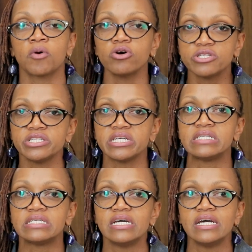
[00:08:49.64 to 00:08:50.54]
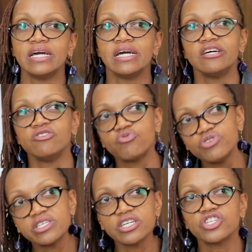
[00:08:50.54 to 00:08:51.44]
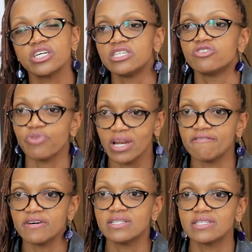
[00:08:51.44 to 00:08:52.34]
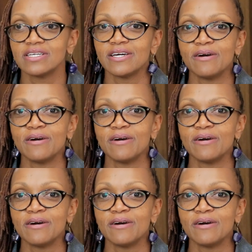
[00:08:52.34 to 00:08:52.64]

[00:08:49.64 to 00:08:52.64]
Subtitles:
continent is research that is relevant,